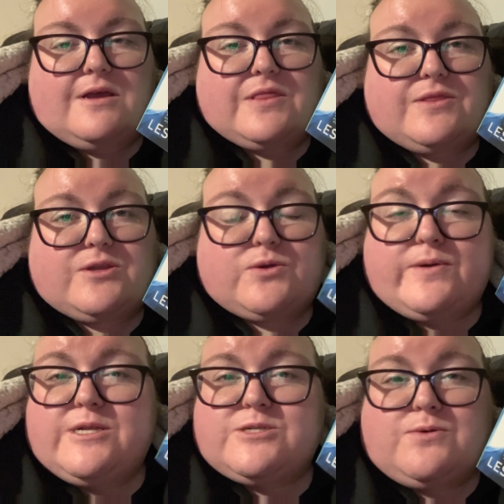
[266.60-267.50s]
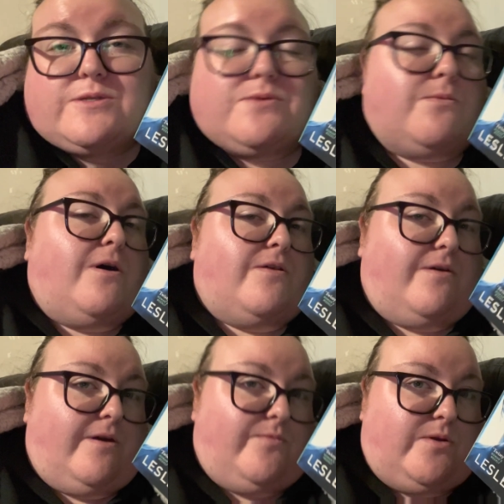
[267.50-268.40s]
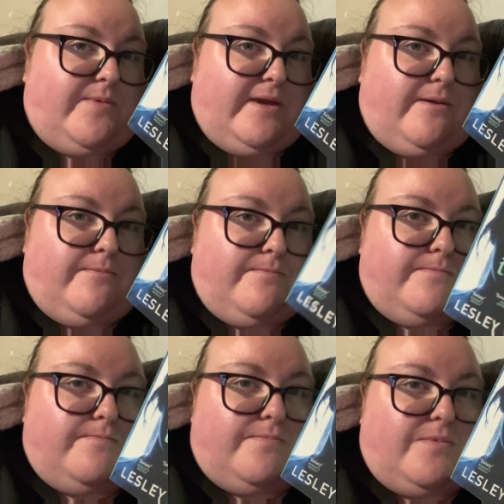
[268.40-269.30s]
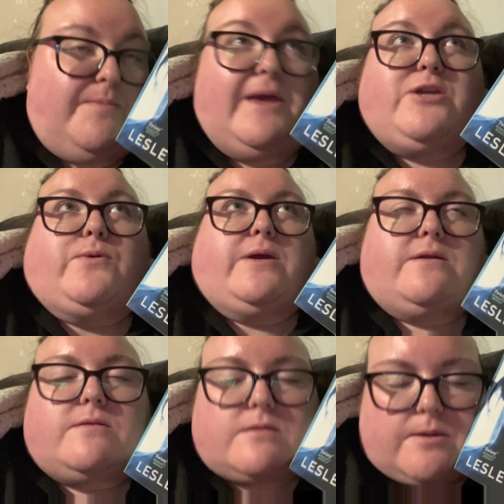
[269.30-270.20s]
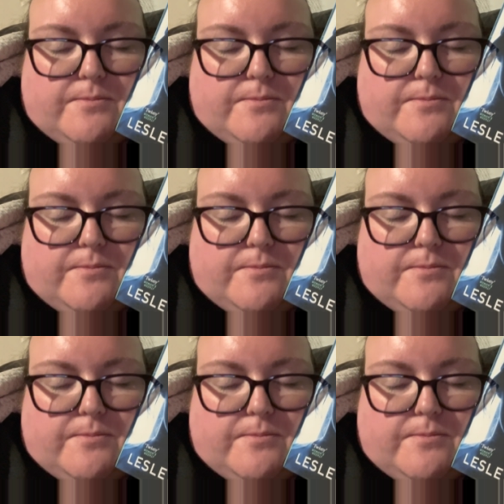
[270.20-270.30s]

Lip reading: The twist wasn't what I thought it would be. The big twist.